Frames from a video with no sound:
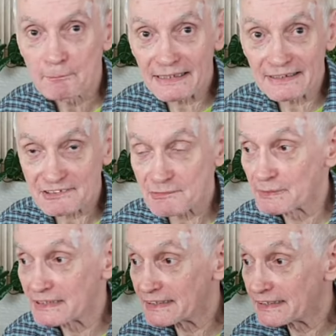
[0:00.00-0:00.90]
Banks.
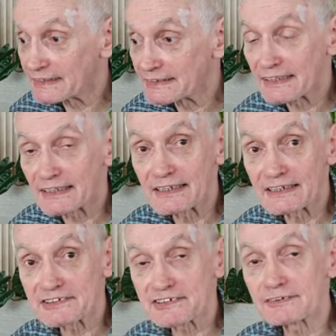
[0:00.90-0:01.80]

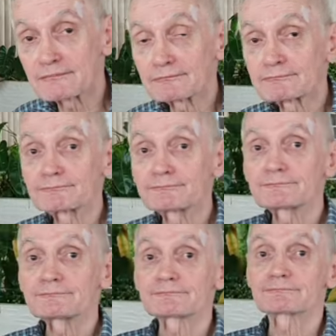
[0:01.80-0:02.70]
B-A-N-K-S. And it'll come up.